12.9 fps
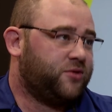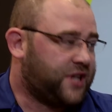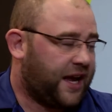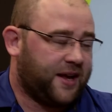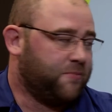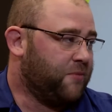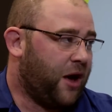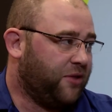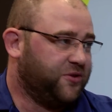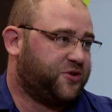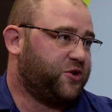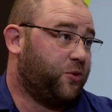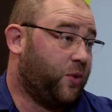take
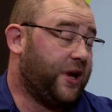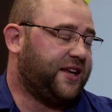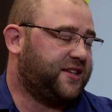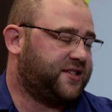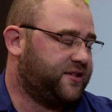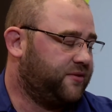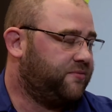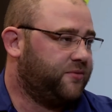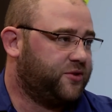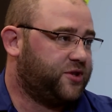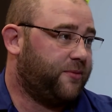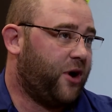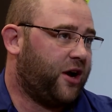months or weeks
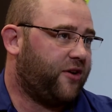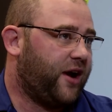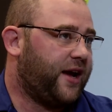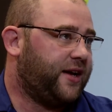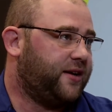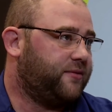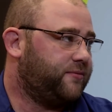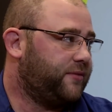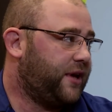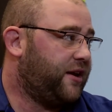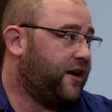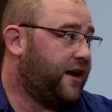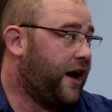to migrate
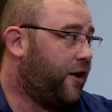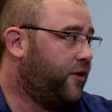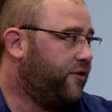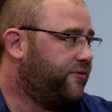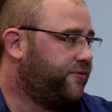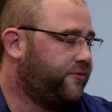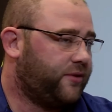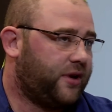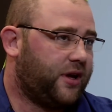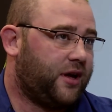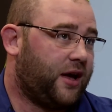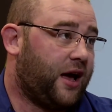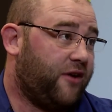in and out of
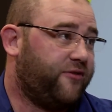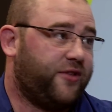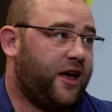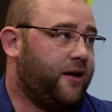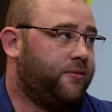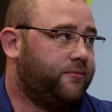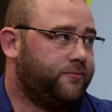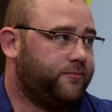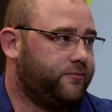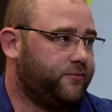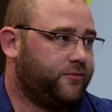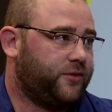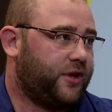their
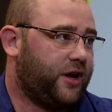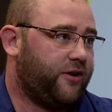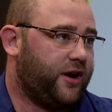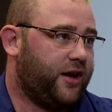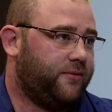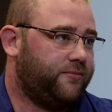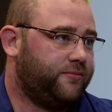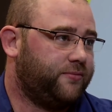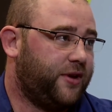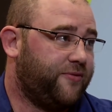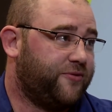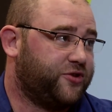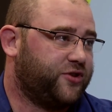
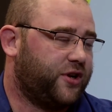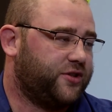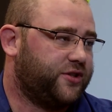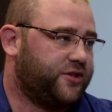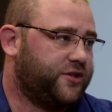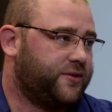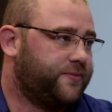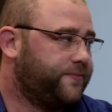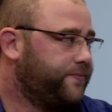infrastructures.